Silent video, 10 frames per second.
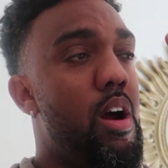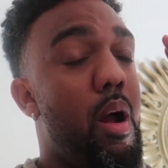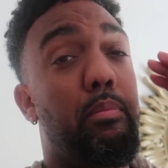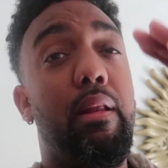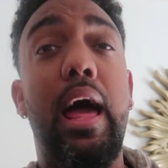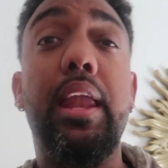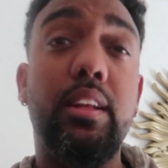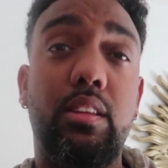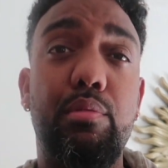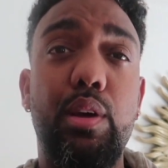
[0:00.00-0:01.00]
are
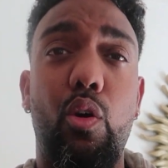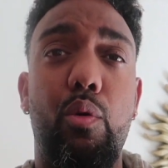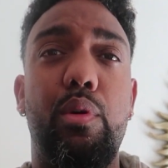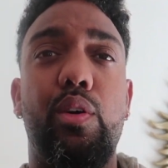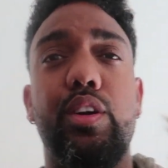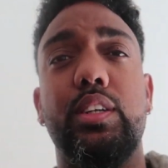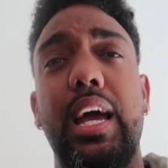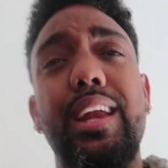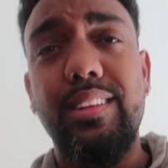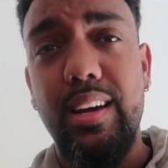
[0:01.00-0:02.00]
planning to be homeowners
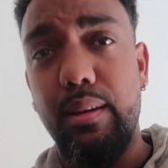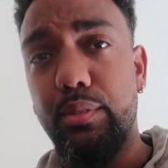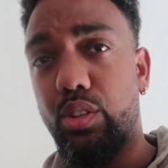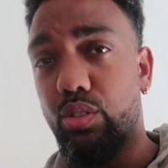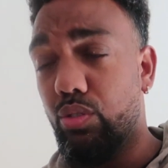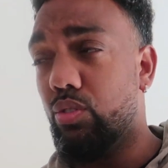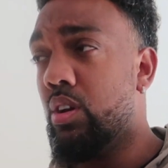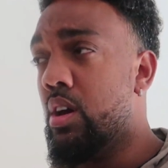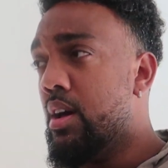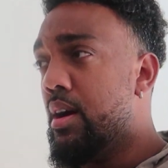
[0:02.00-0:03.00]
anytime soon,